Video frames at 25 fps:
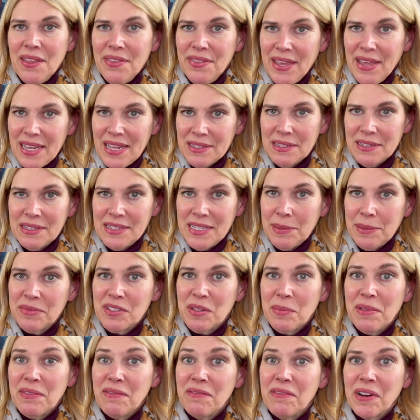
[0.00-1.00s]
That seems
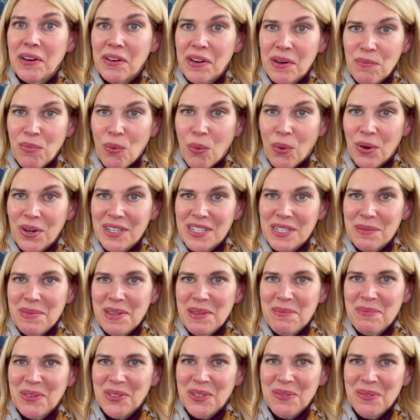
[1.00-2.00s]
to be very important to
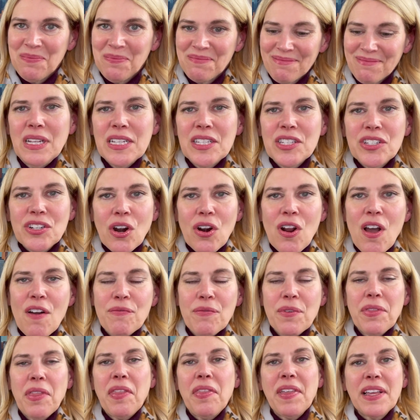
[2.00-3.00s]
people. Let's start
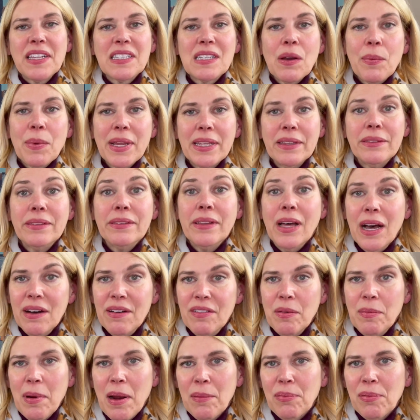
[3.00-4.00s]
off with the things that we
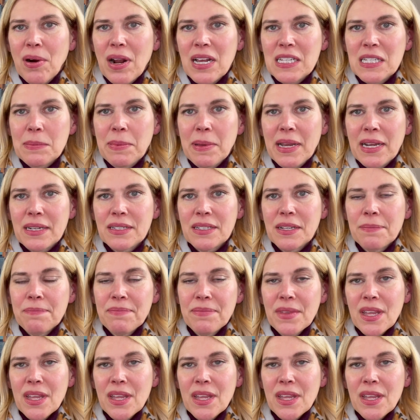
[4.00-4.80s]
love about Prospect.